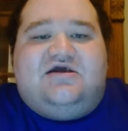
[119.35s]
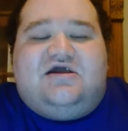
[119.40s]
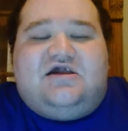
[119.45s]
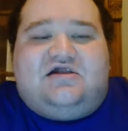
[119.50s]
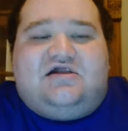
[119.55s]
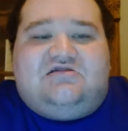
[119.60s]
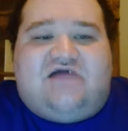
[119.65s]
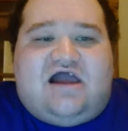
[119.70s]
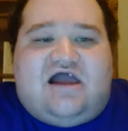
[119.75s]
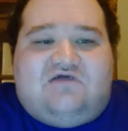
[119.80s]

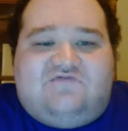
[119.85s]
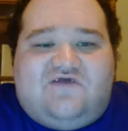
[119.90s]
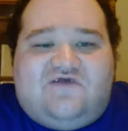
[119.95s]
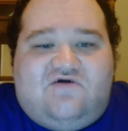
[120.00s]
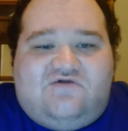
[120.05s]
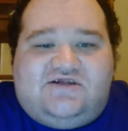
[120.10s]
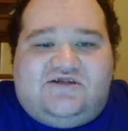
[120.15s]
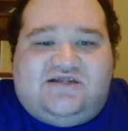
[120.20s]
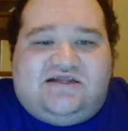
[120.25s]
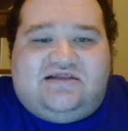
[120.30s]
clown
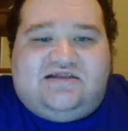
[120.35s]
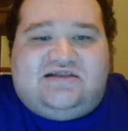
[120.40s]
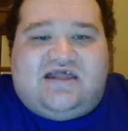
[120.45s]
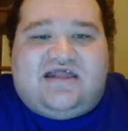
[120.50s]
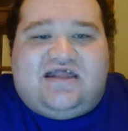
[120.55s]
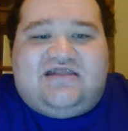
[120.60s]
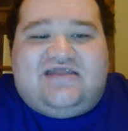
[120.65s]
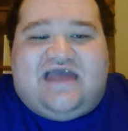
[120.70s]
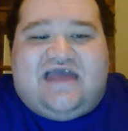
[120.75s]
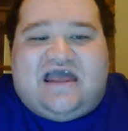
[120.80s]
loaches,
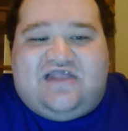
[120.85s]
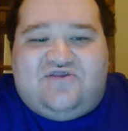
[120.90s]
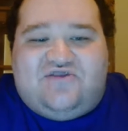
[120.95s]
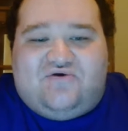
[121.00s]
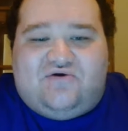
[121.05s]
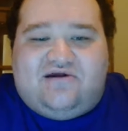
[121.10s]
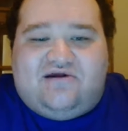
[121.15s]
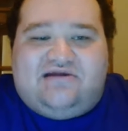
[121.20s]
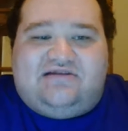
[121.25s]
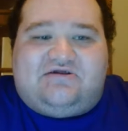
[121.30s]
and
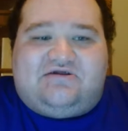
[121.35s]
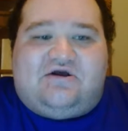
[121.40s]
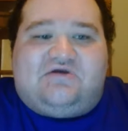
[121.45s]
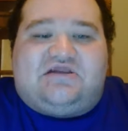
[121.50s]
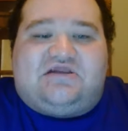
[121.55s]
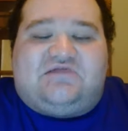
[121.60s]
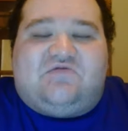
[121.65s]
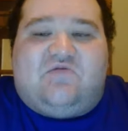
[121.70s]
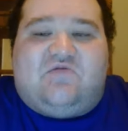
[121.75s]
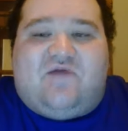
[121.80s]
datnoids are
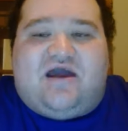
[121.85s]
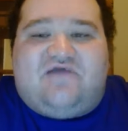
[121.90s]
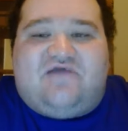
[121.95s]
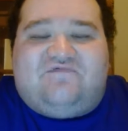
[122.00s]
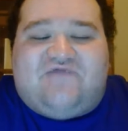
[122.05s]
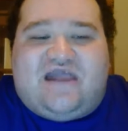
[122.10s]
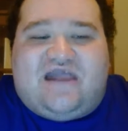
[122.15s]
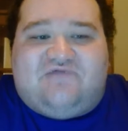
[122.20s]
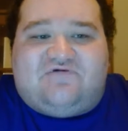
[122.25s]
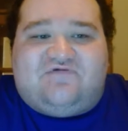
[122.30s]
some of my
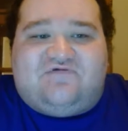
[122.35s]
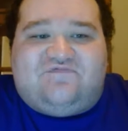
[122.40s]
favorite